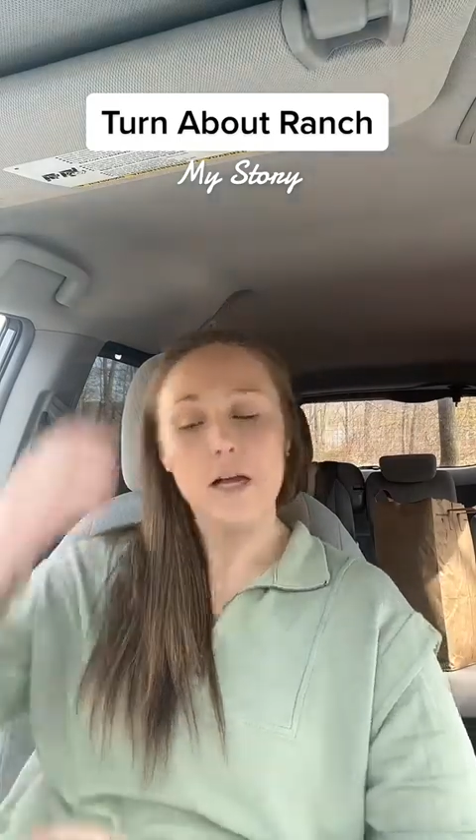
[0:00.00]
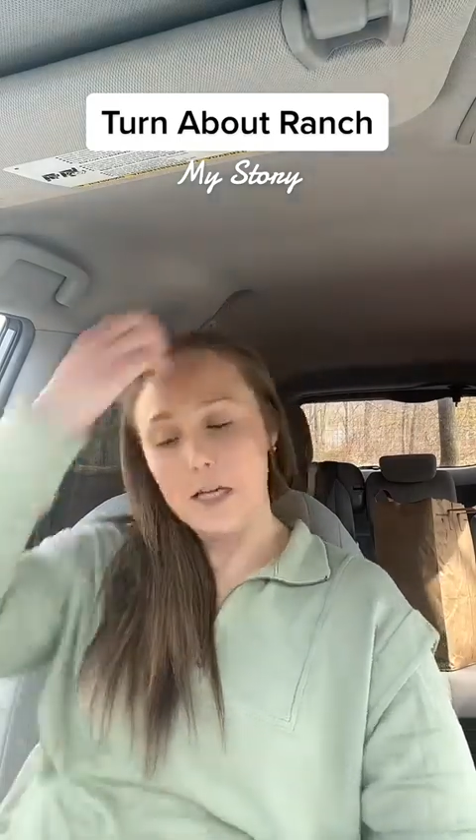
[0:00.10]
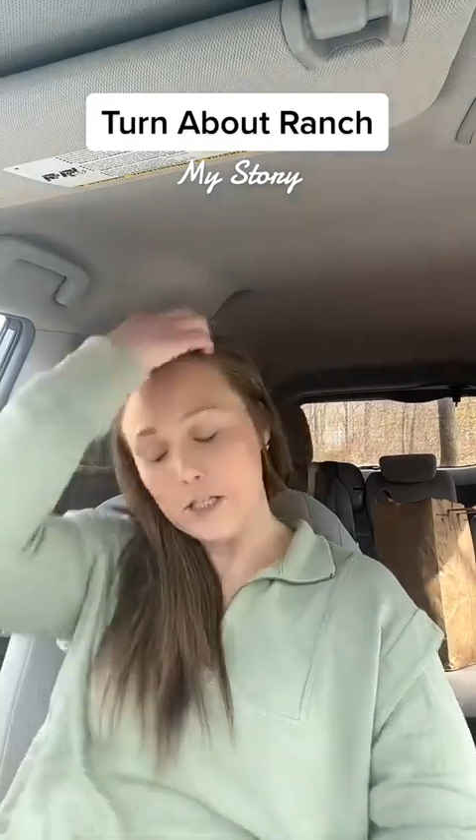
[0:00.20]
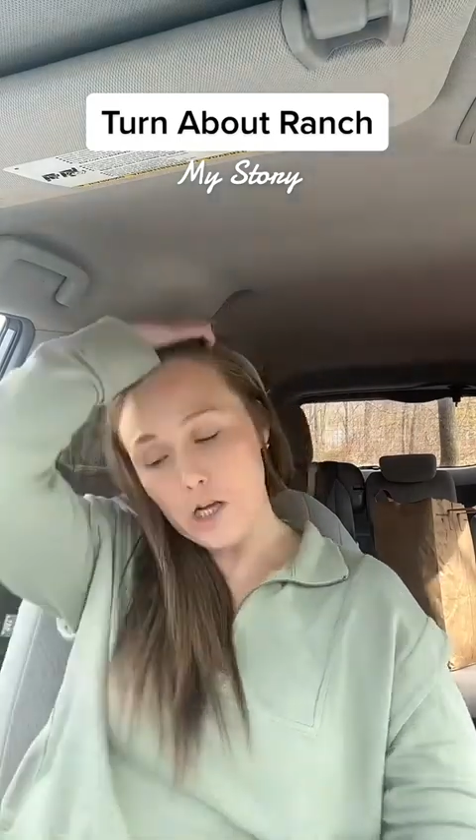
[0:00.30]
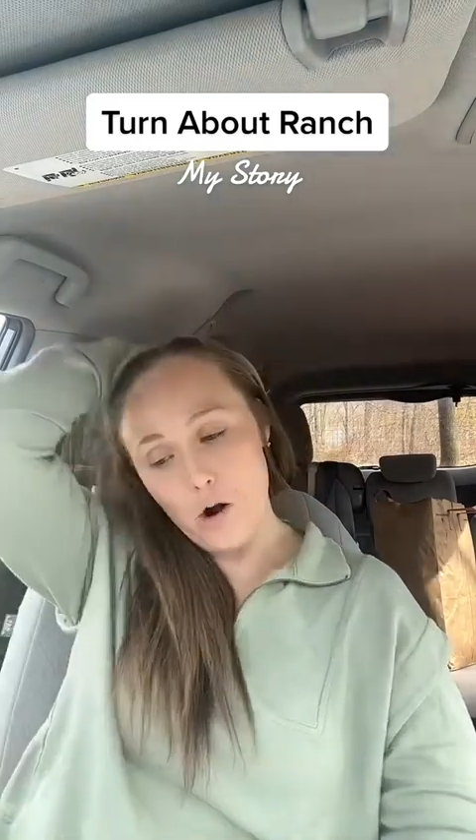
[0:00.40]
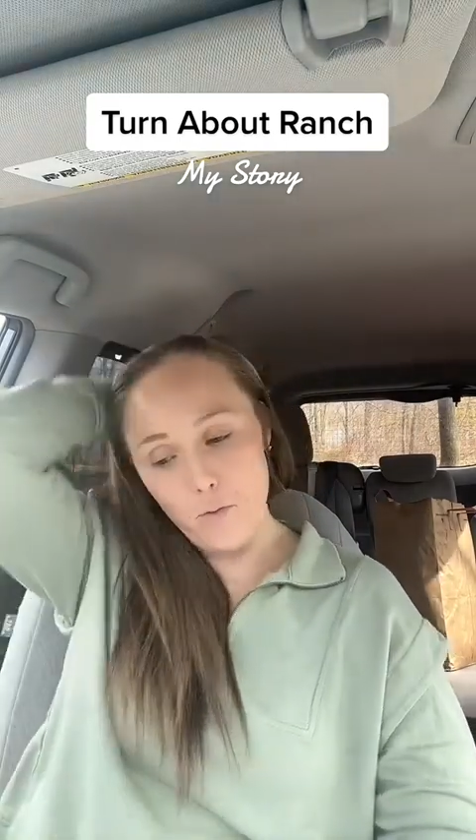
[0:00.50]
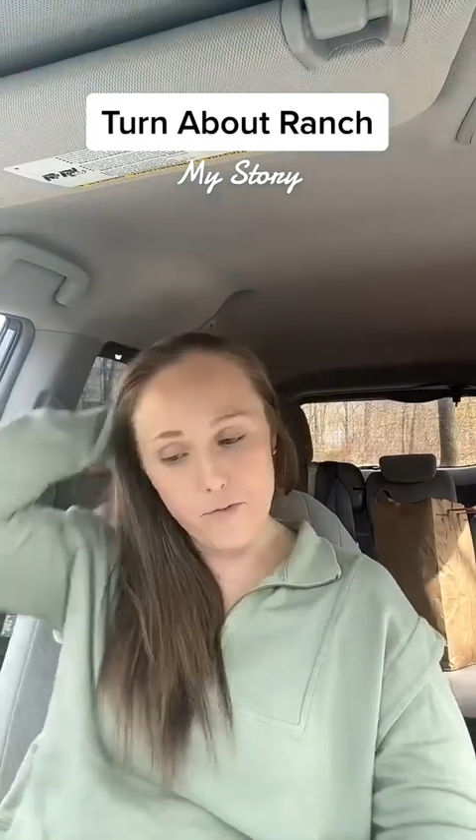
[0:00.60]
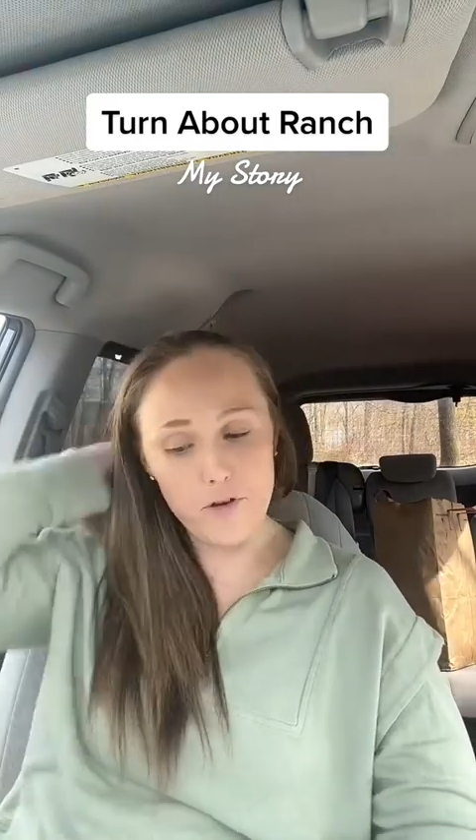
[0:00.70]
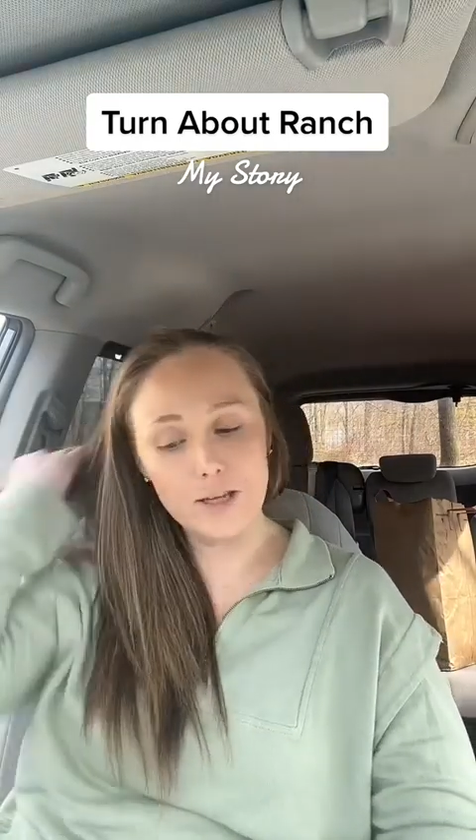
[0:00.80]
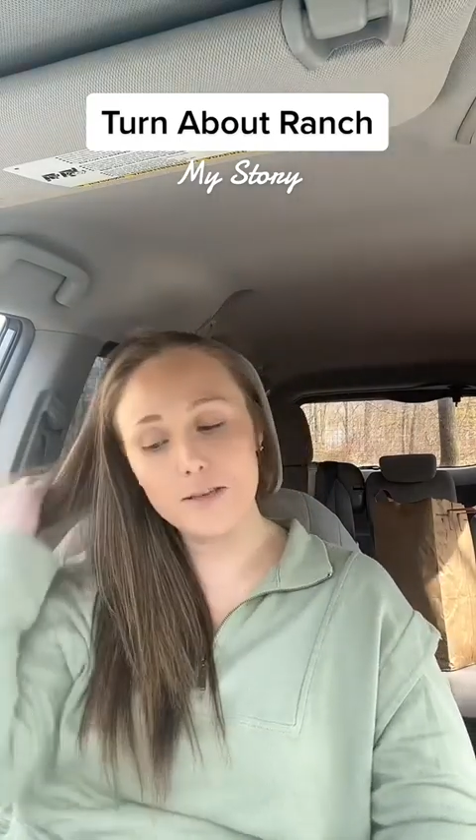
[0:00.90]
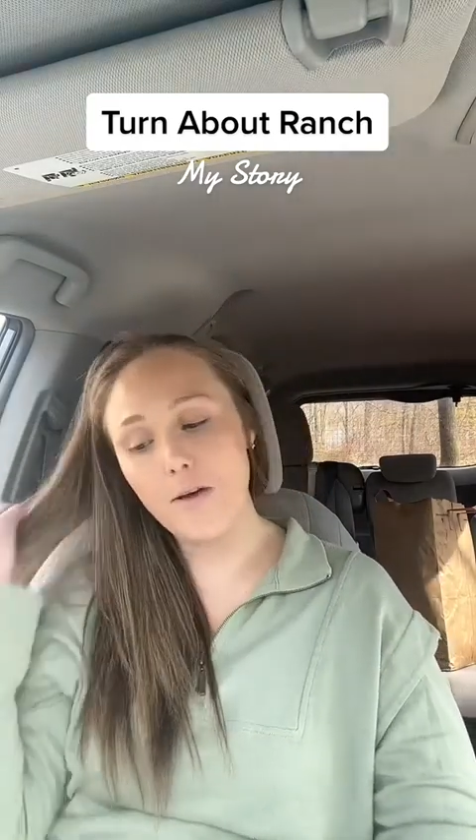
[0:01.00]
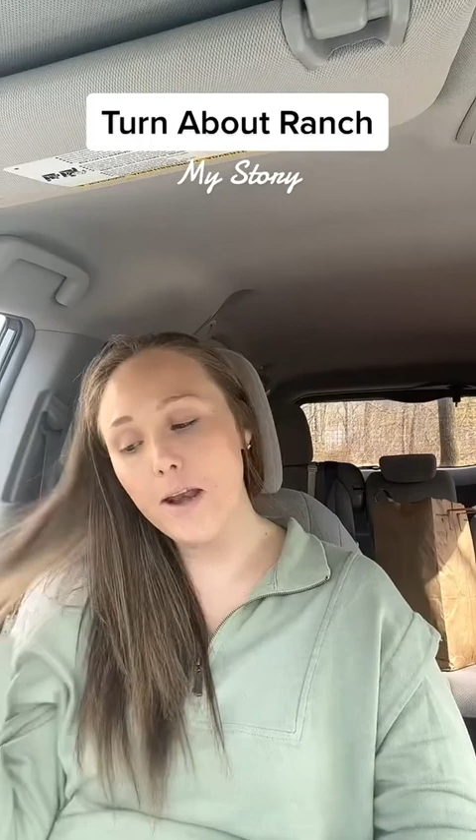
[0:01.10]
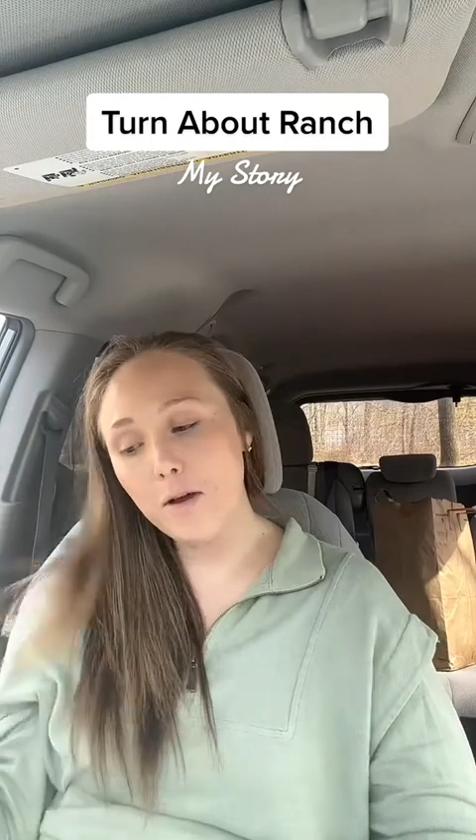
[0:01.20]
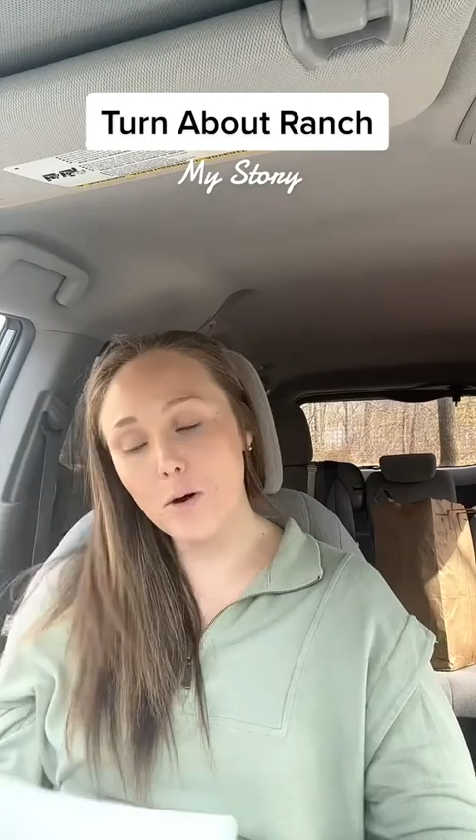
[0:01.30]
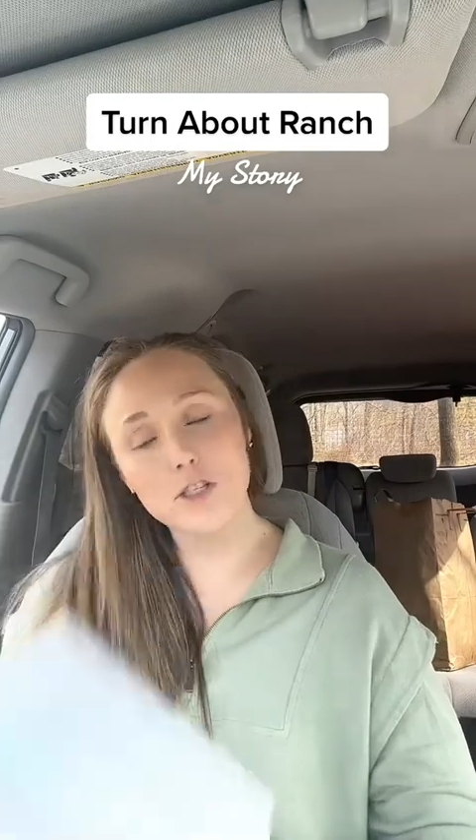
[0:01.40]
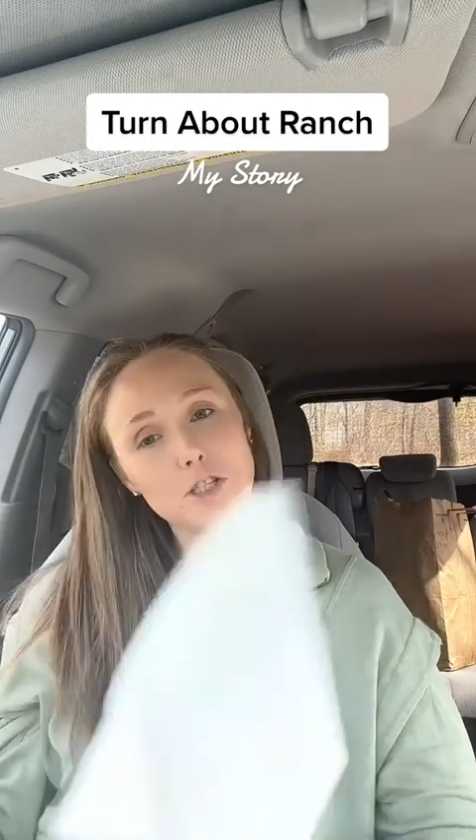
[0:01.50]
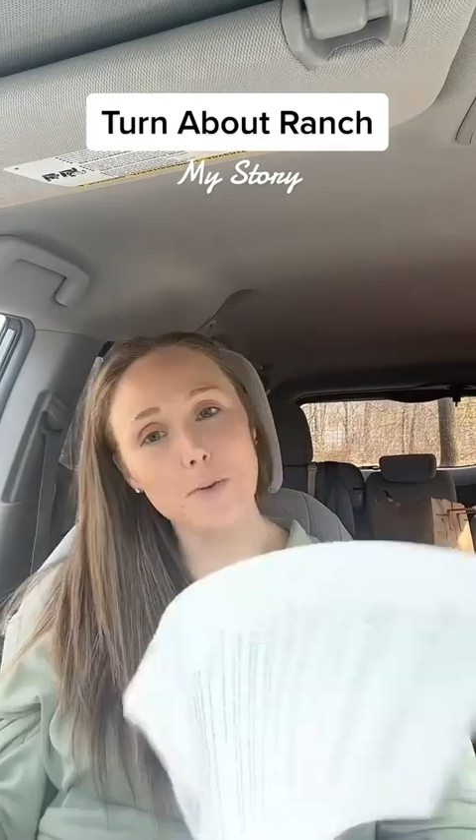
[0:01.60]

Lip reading: So if you guys have any questions